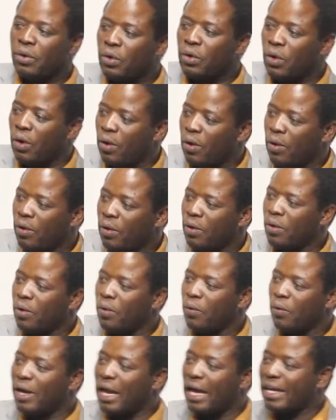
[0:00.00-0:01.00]
you
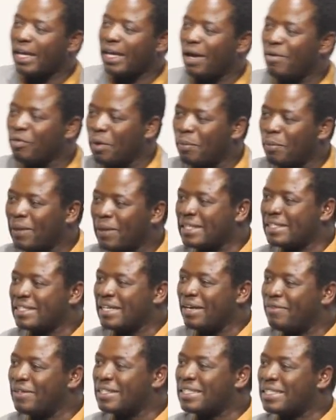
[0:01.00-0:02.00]
know, when I came from that
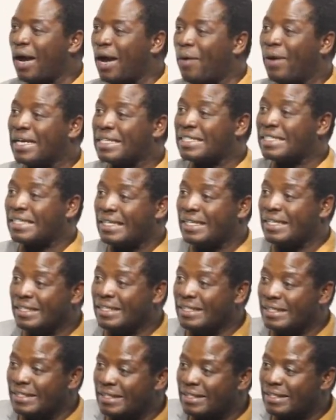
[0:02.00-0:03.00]
service, I was
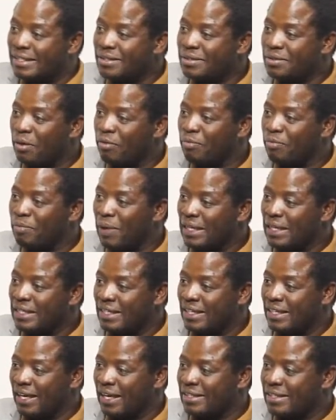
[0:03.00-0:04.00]
healed of my
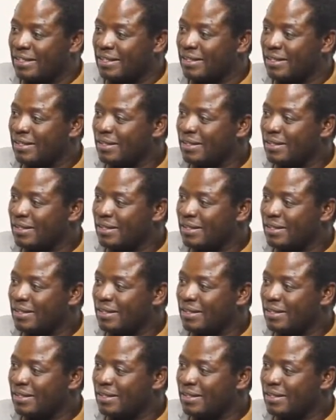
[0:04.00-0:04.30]
tickets.